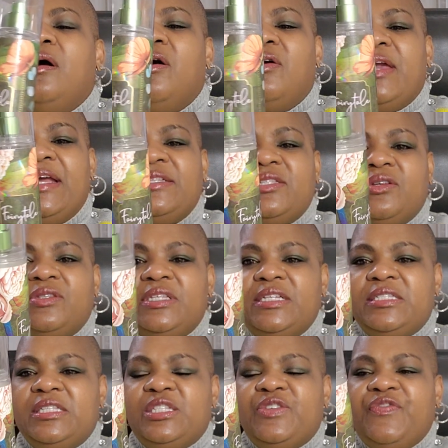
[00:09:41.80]
Okay, so
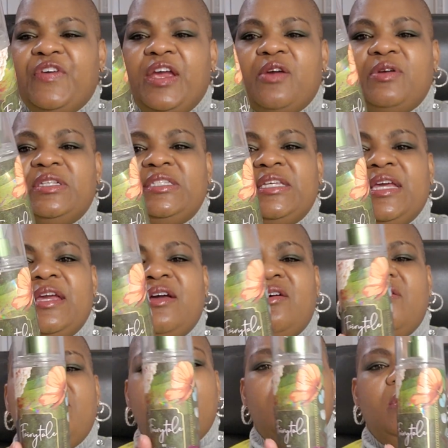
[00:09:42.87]
this is
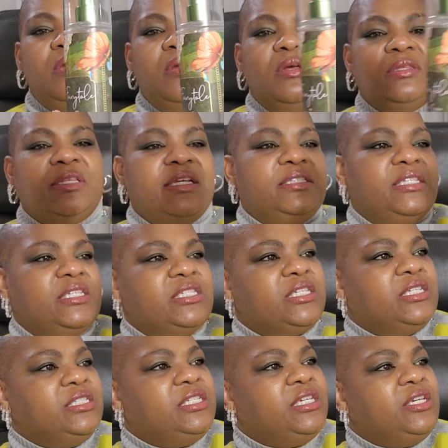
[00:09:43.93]
Fairytale. They
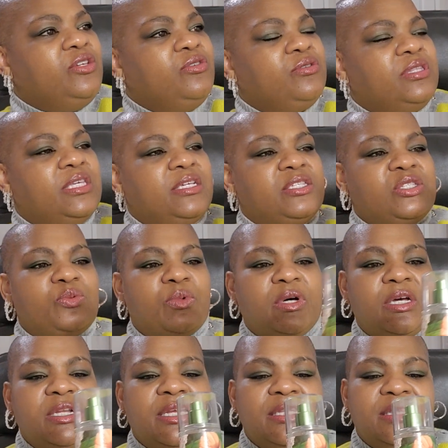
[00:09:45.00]
discontinued this
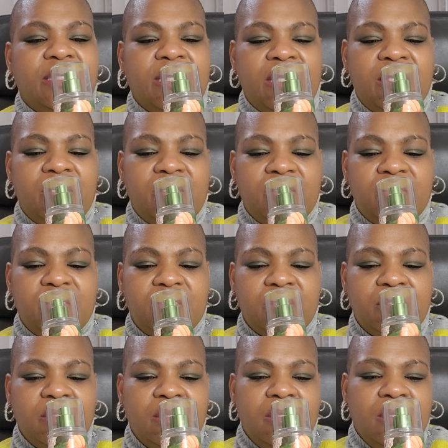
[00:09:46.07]
one at the end,
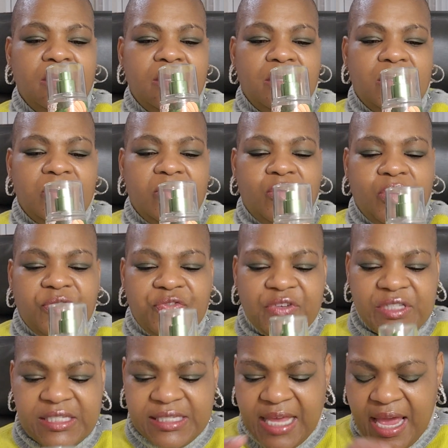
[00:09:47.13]
or
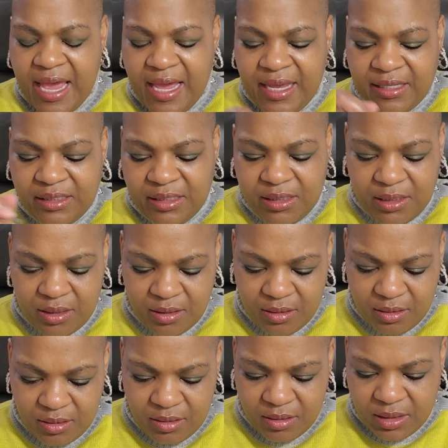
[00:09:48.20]
for SAS
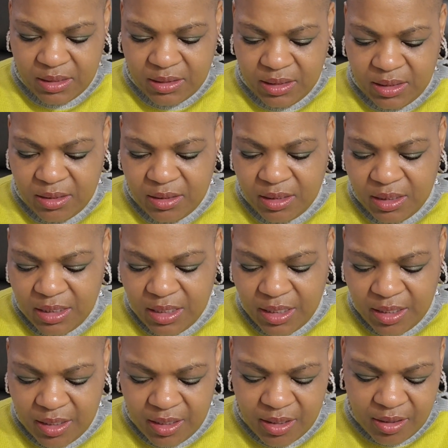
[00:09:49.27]
at the end of the
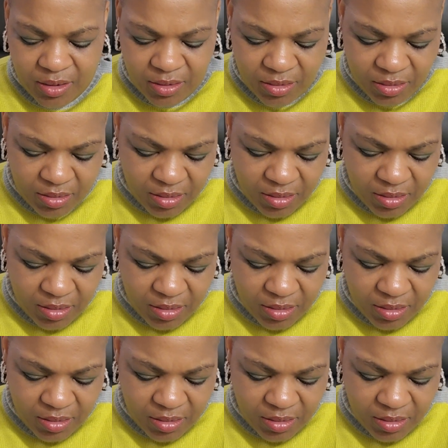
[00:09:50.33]
year.